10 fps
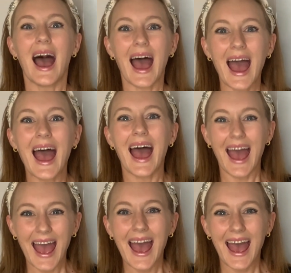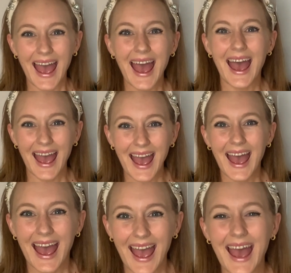Ah, ah, ah, ah,
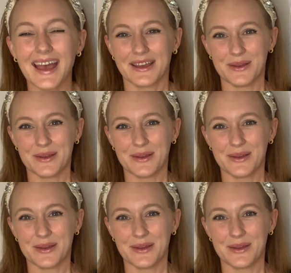ah.